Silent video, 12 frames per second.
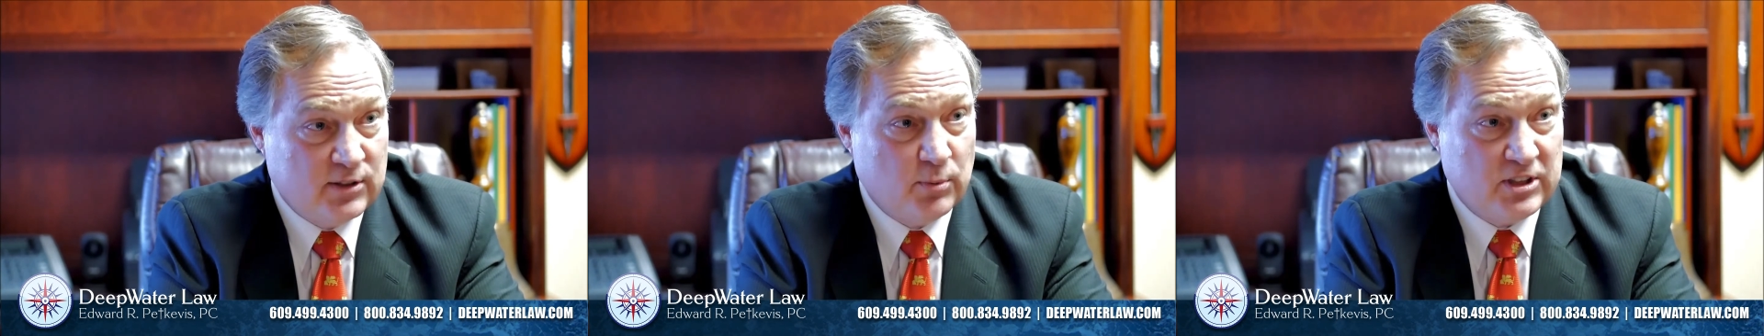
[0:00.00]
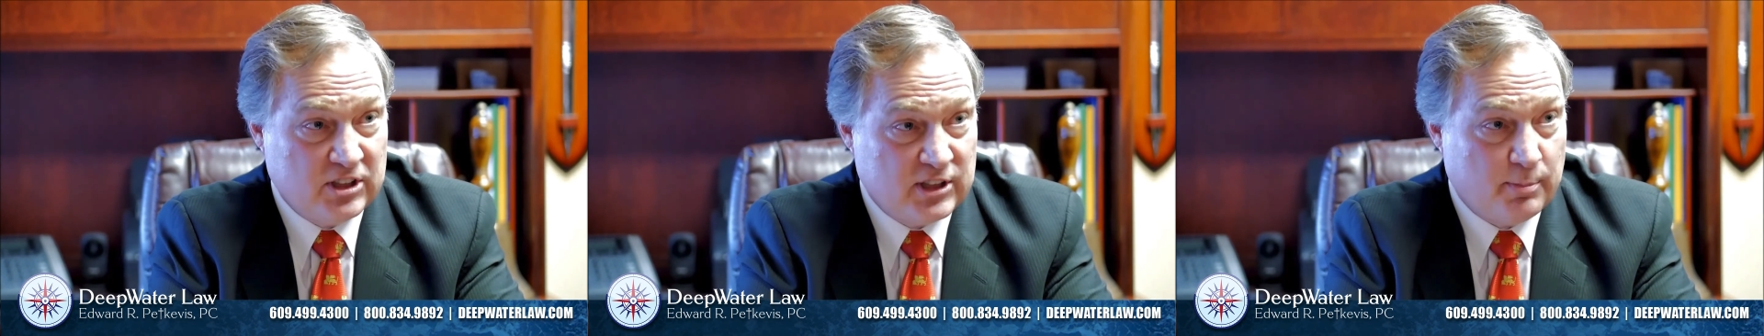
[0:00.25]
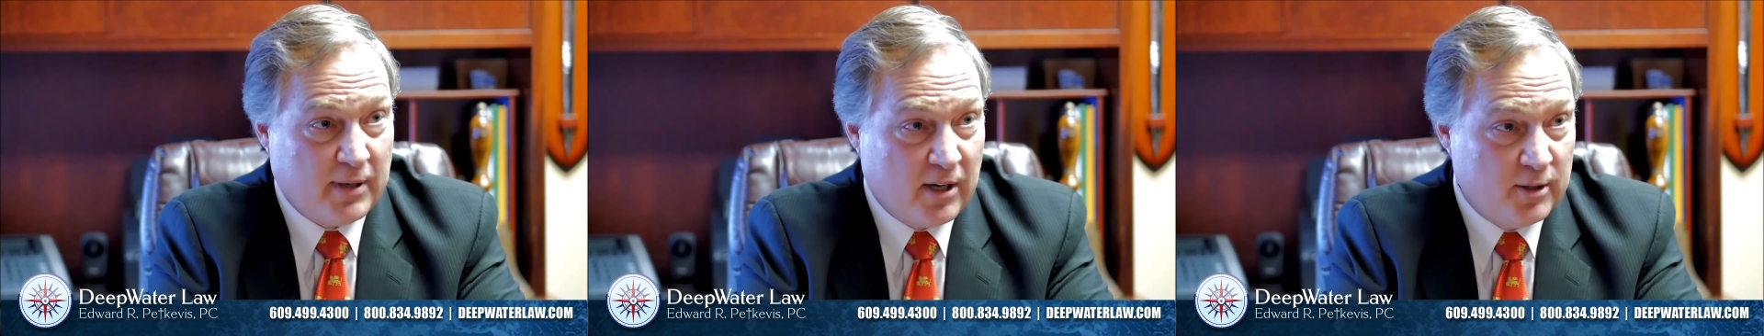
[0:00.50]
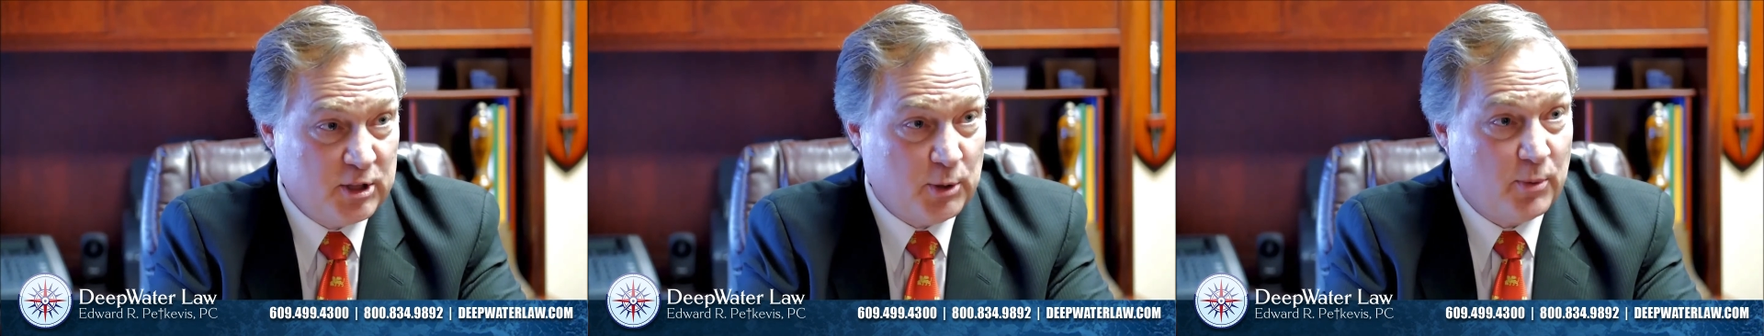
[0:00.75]
which is a
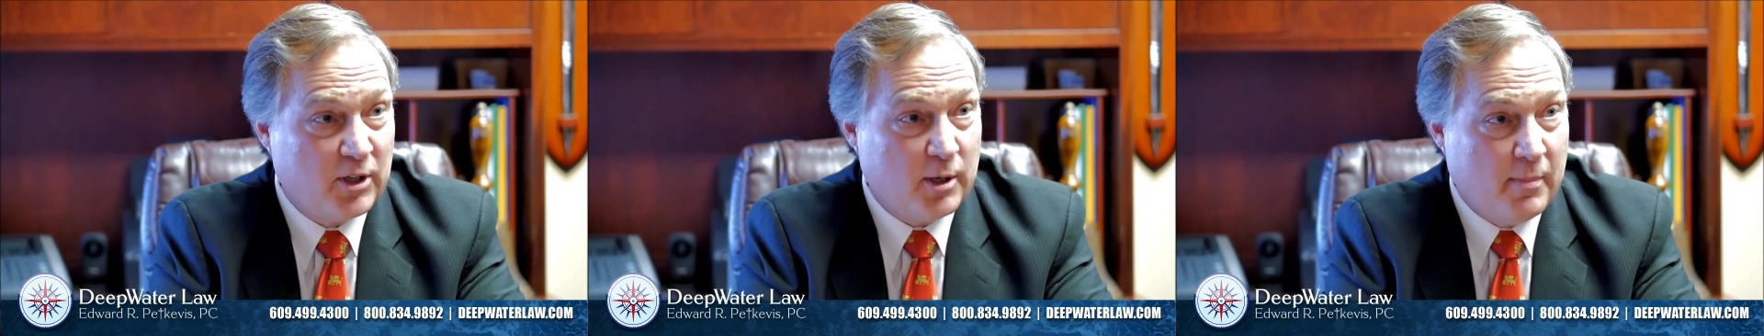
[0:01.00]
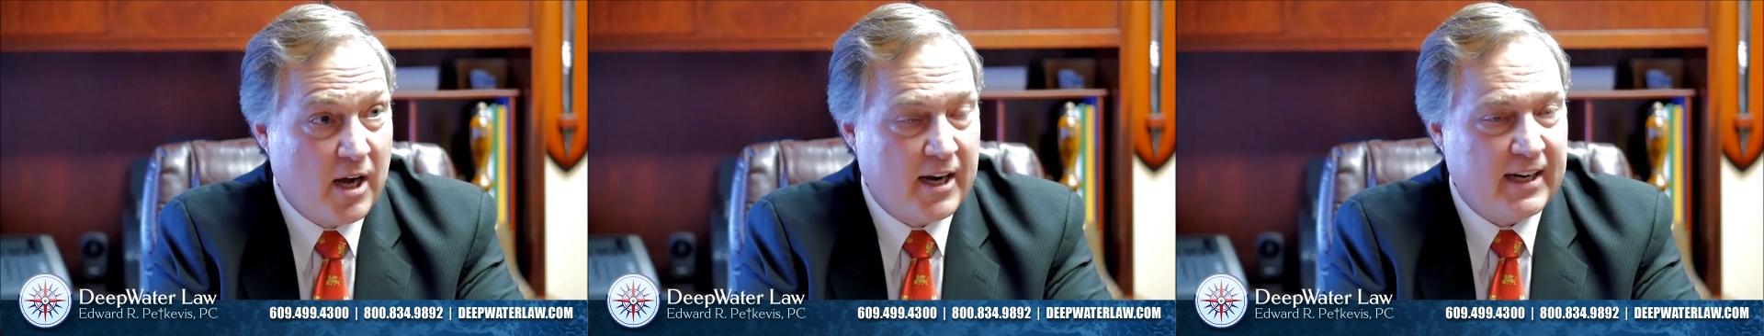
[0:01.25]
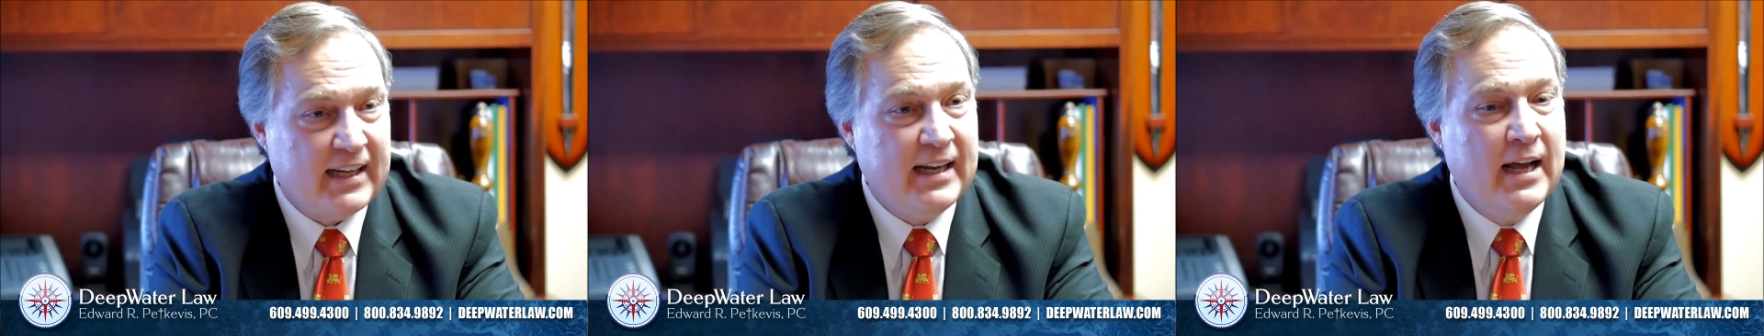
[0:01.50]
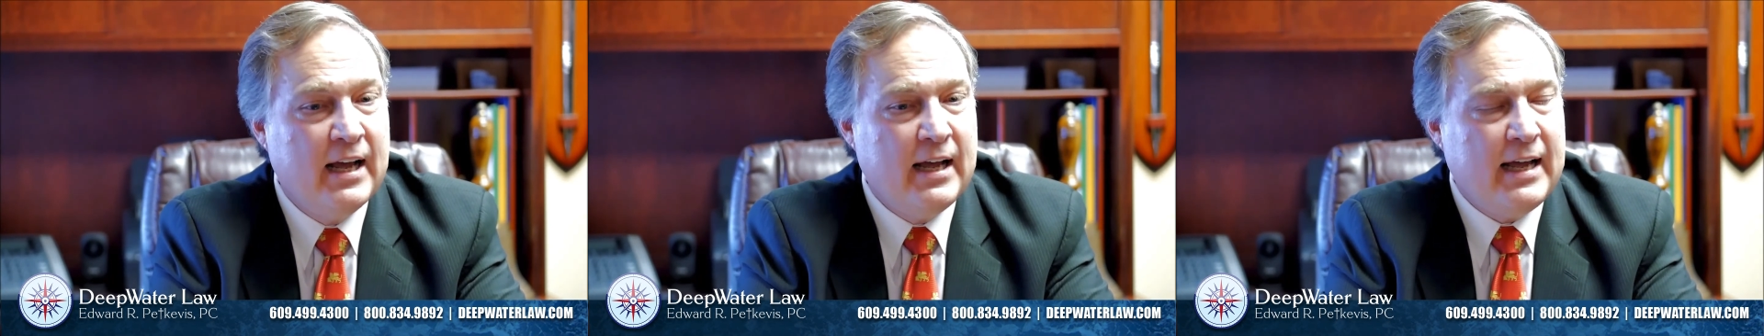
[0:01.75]
perishable commodity,
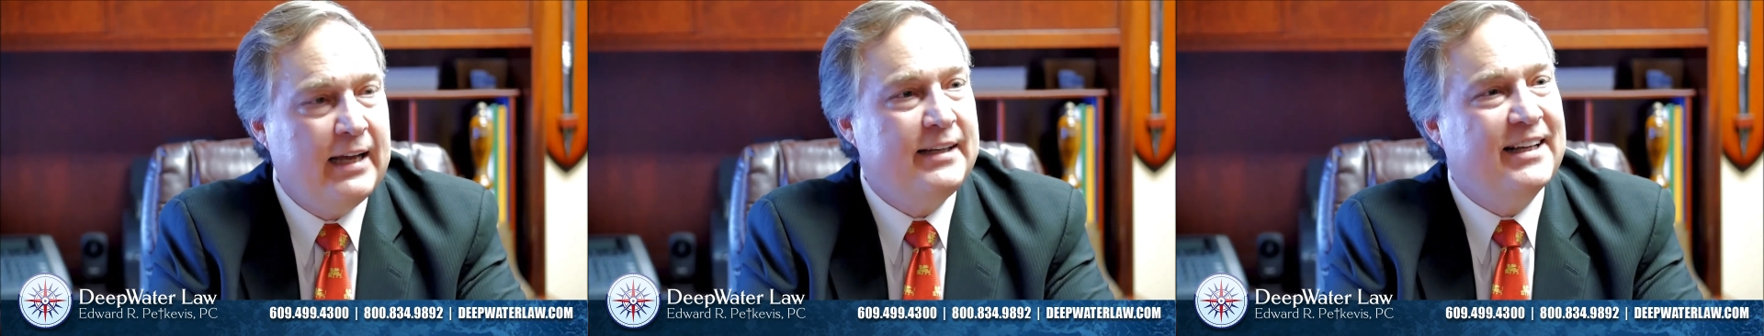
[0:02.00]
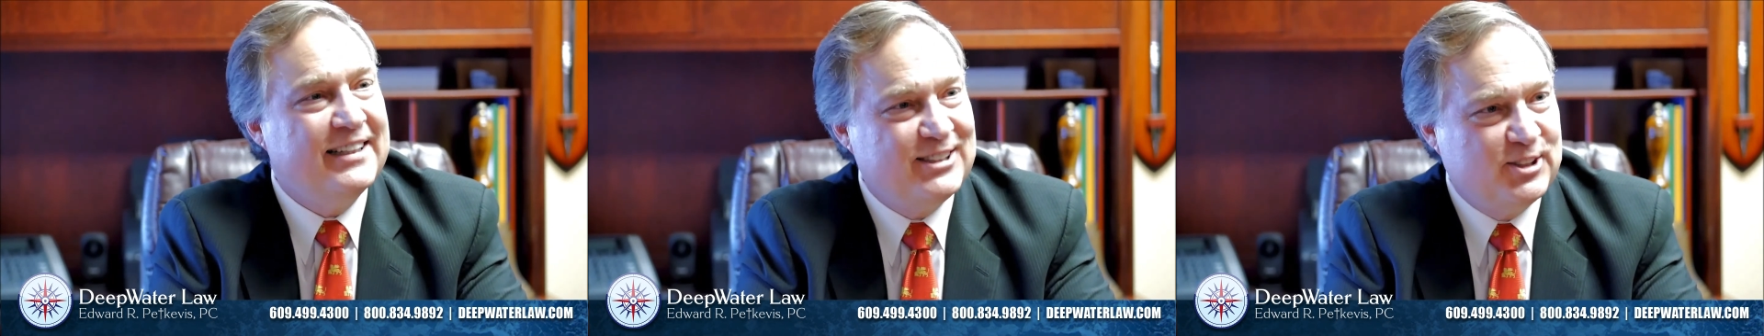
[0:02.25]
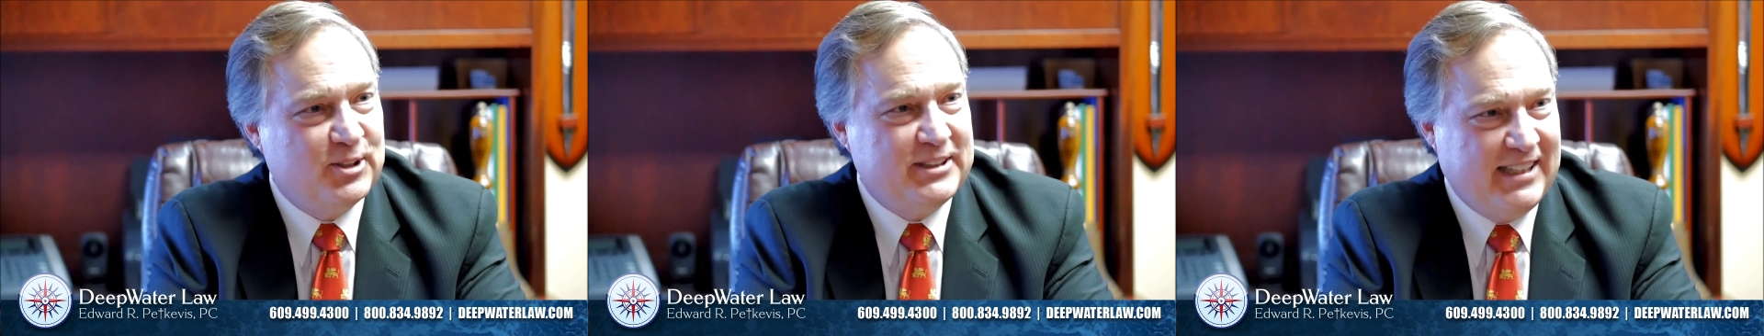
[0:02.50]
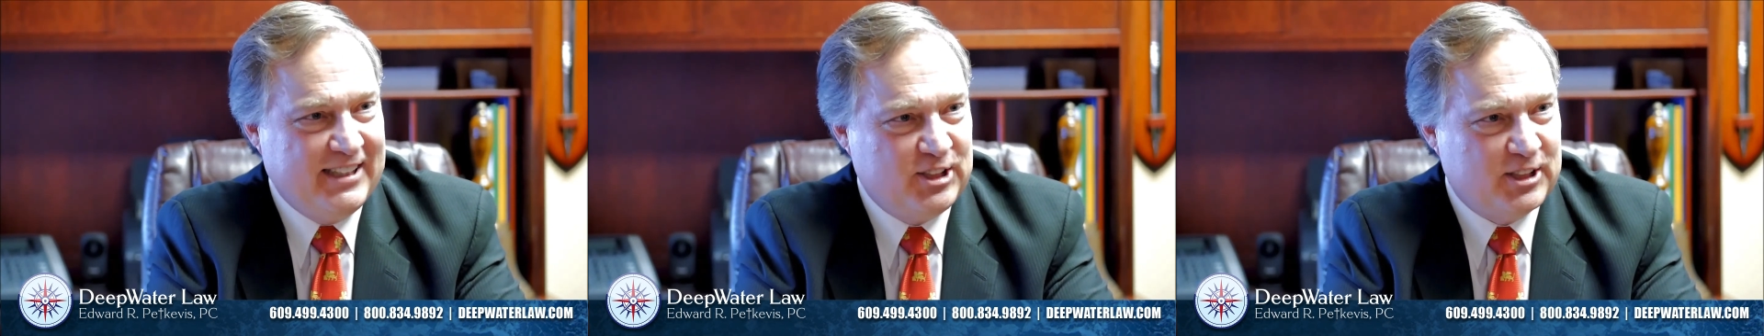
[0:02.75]
it gets their
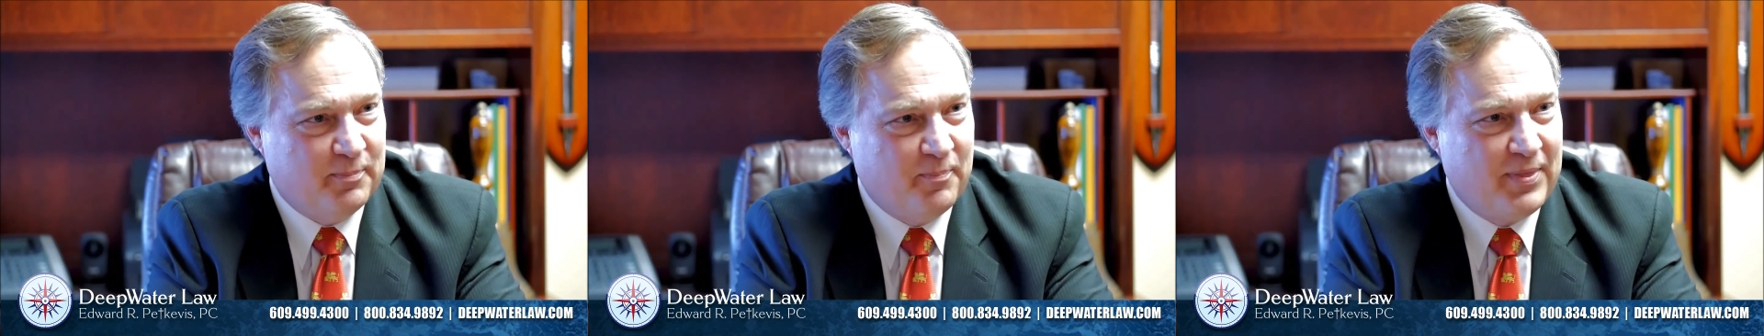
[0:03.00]
attention.